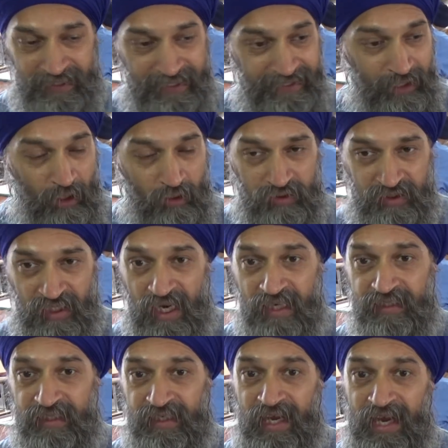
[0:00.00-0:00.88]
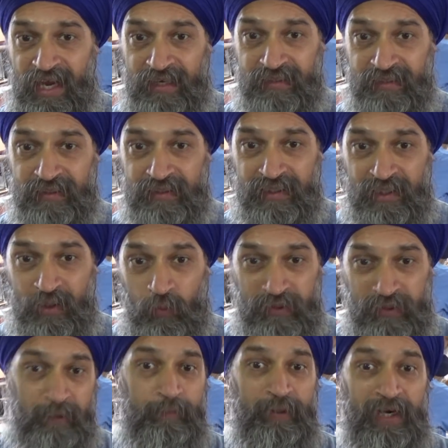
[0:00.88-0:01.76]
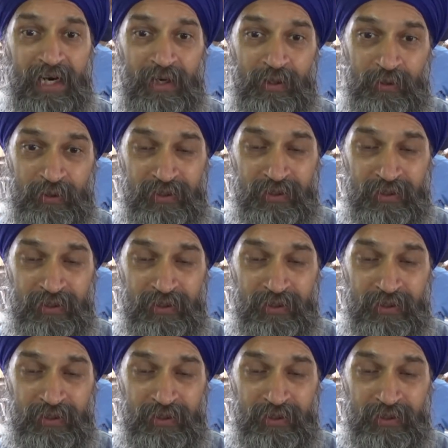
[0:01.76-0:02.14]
it goes hand in hand with the prayer hall.